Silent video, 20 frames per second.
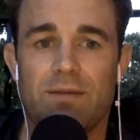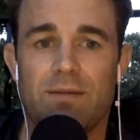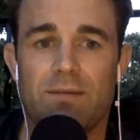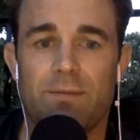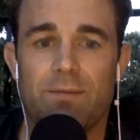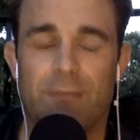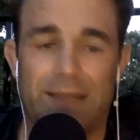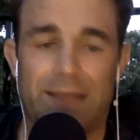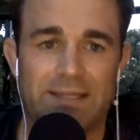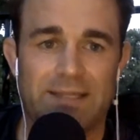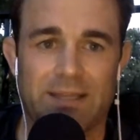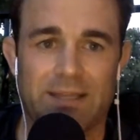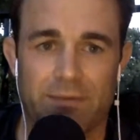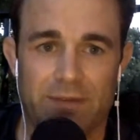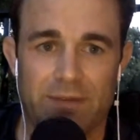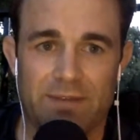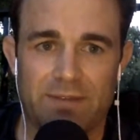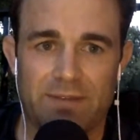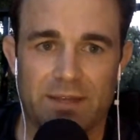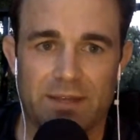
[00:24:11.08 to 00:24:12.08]
ranting and
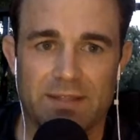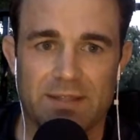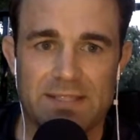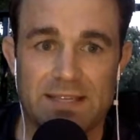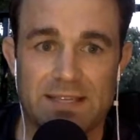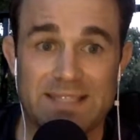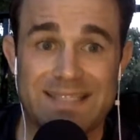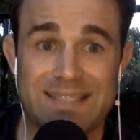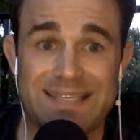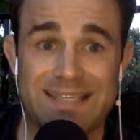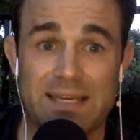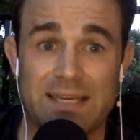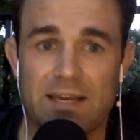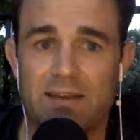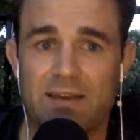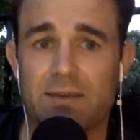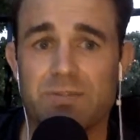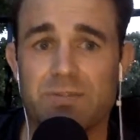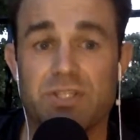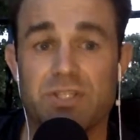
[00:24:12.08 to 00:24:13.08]
raving on this. I see it.
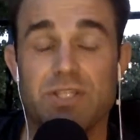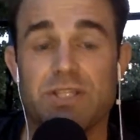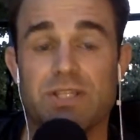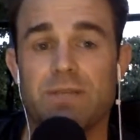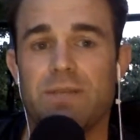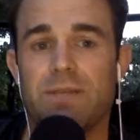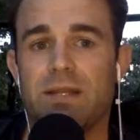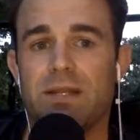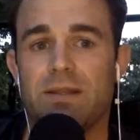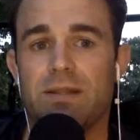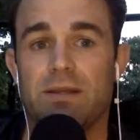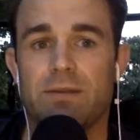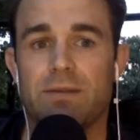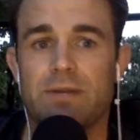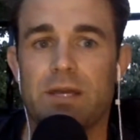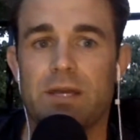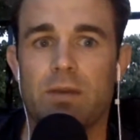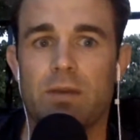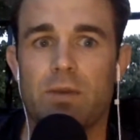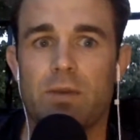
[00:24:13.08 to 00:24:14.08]
I was just in a meeting the other
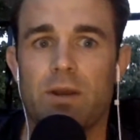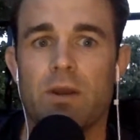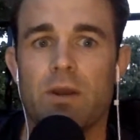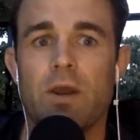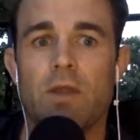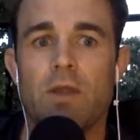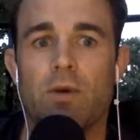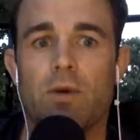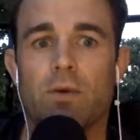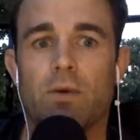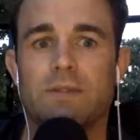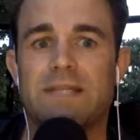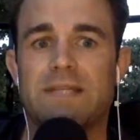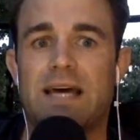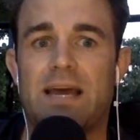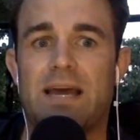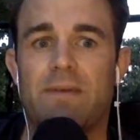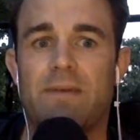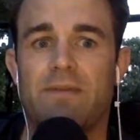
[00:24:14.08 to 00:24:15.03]
day where the whole time,